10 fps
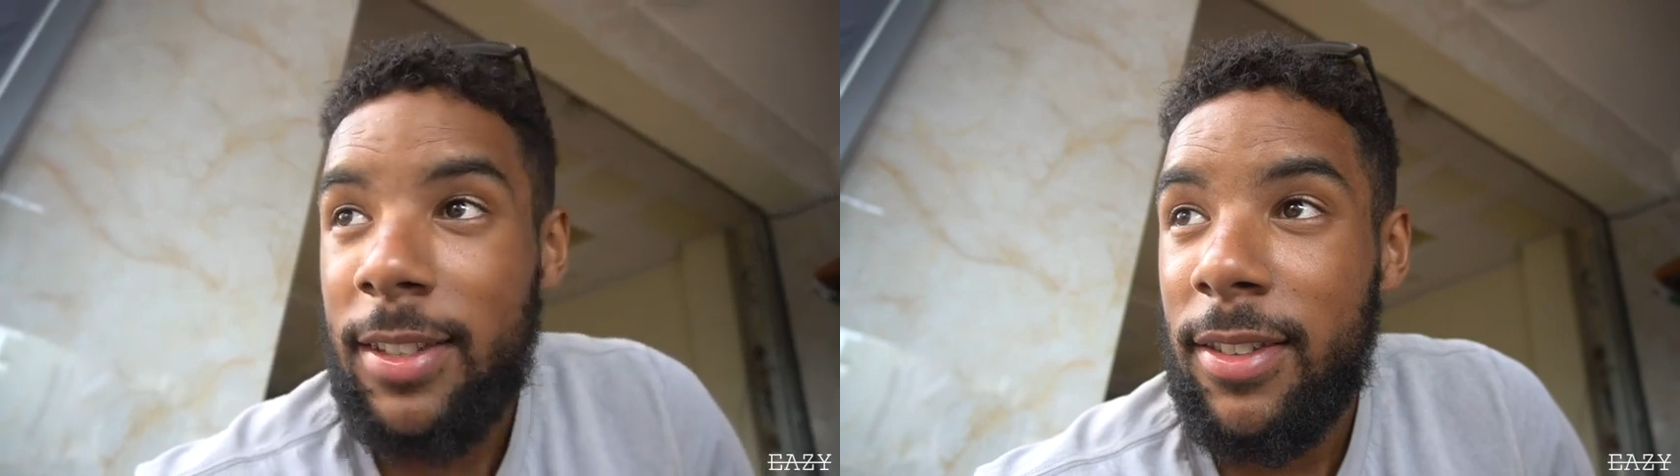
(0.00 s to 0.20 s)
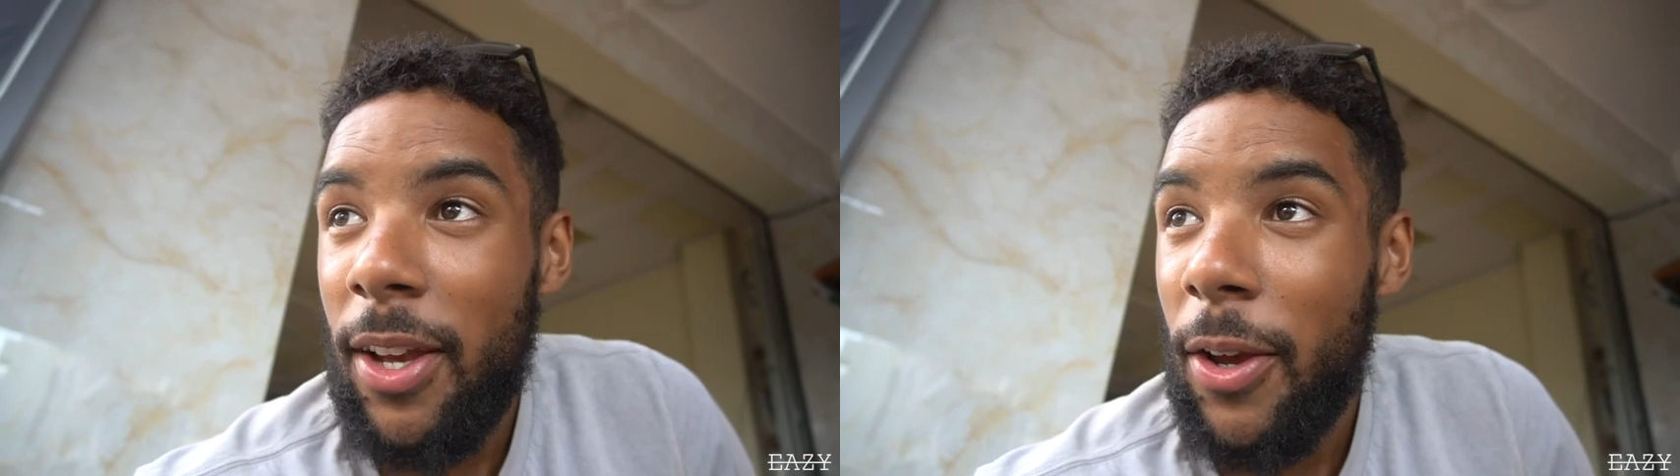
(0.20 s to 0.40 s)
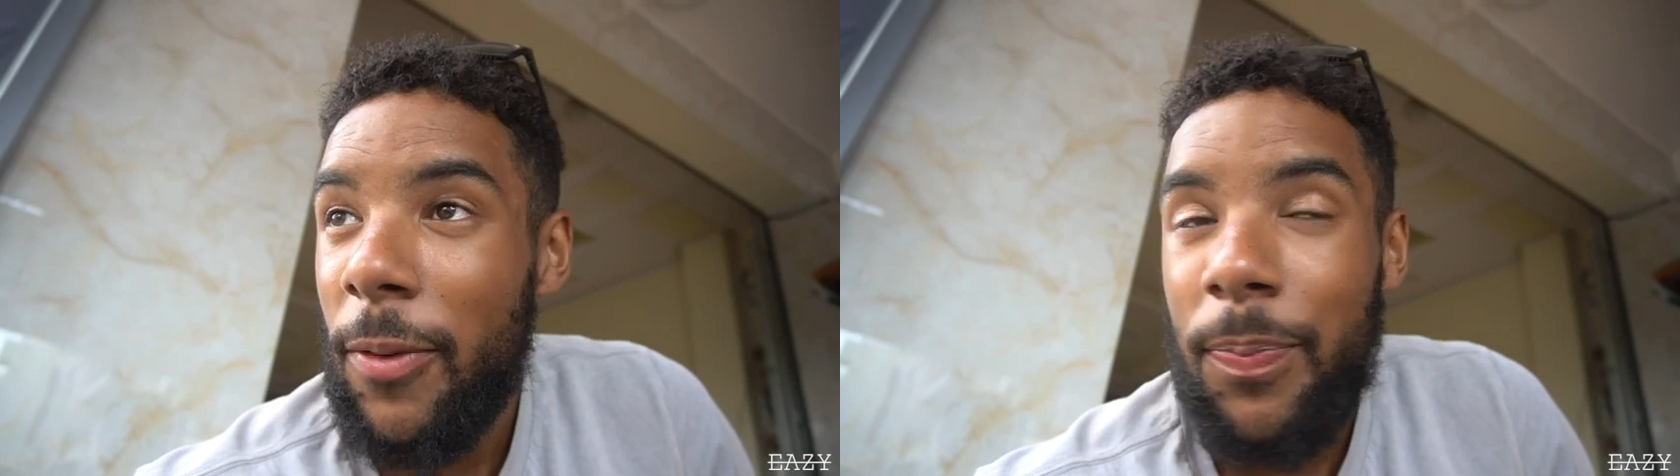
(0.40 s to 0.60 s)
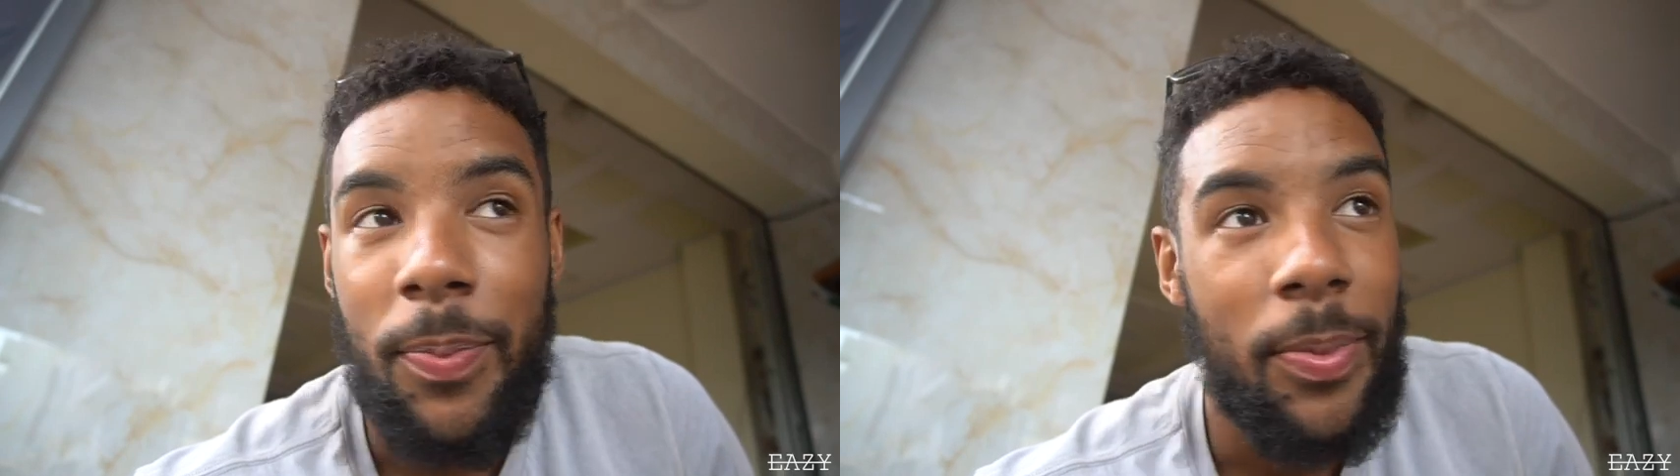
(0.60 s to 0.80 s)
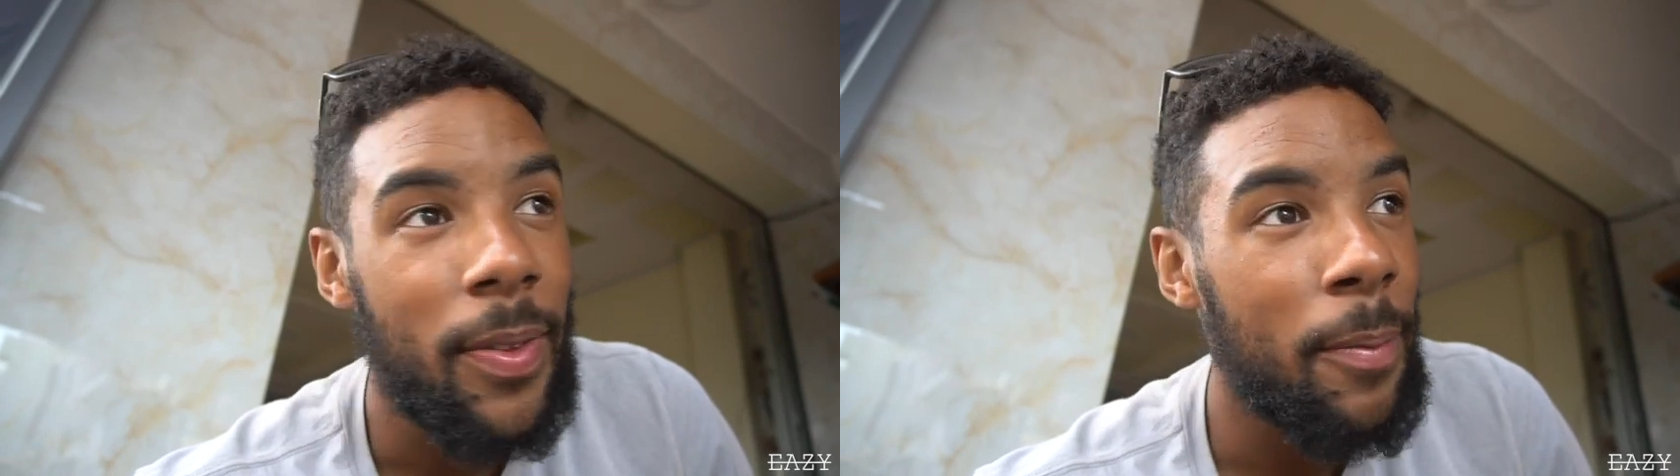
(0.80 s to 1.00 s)
So
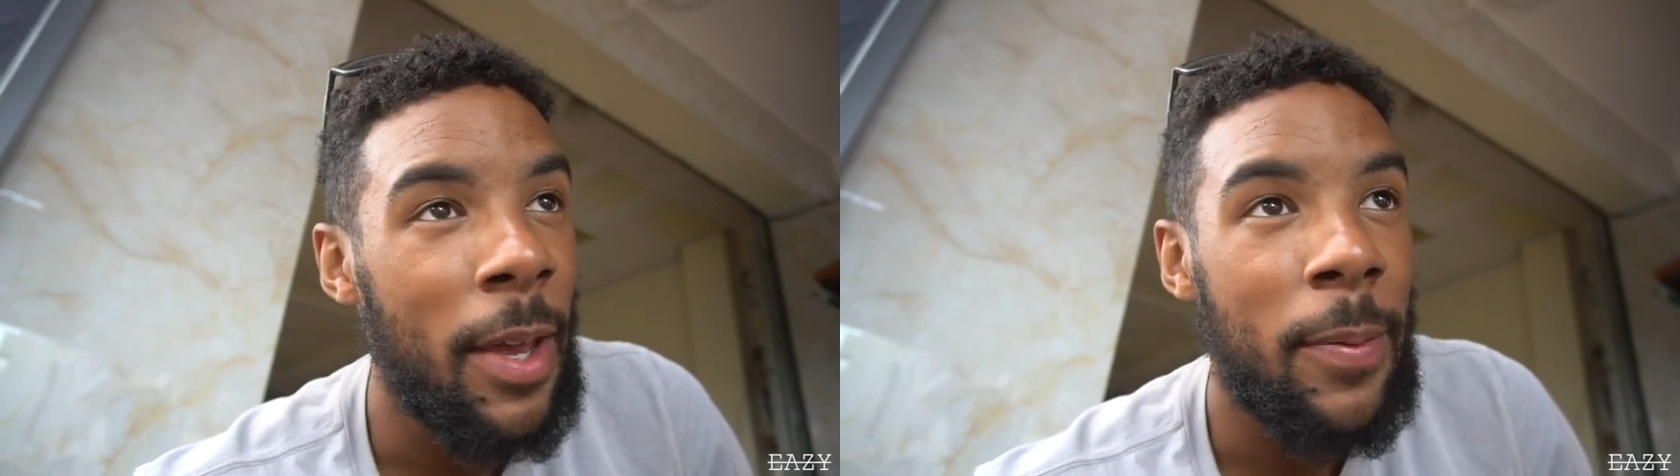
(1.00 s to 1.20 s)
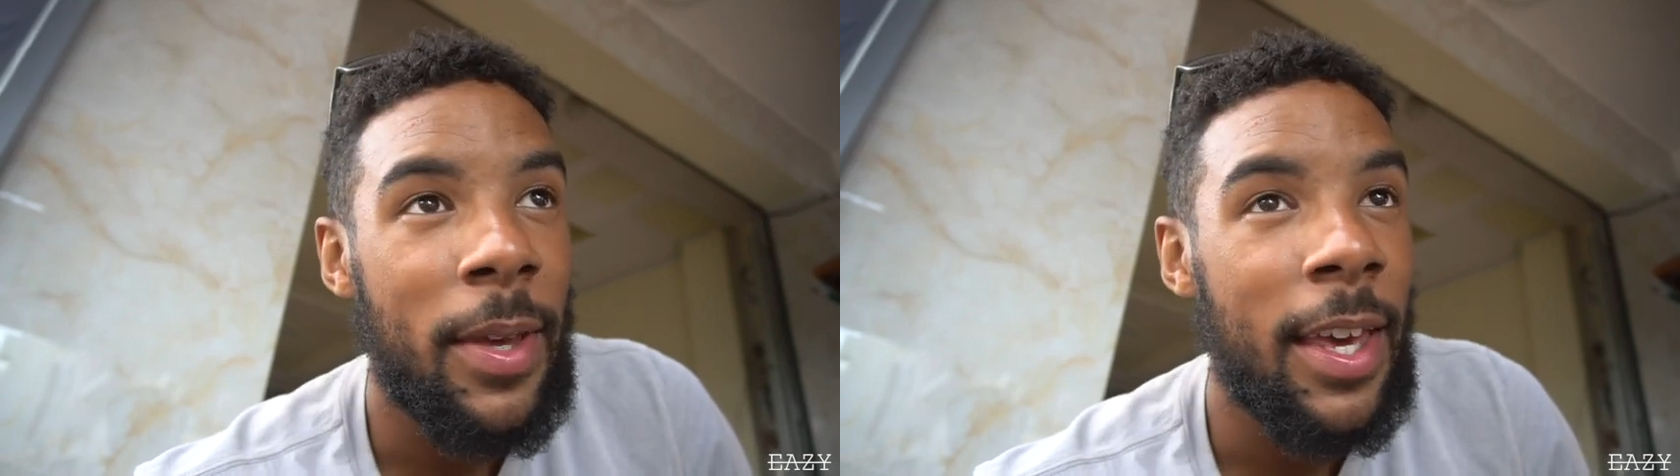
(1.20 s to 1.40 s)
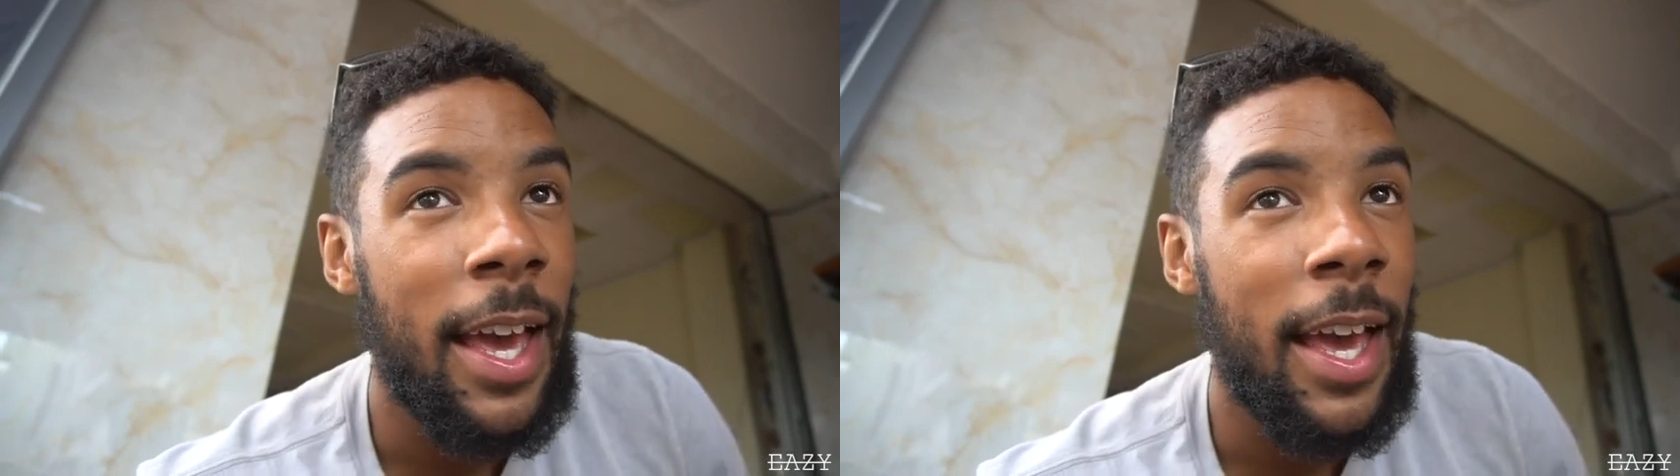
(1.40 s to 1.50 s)
maybe a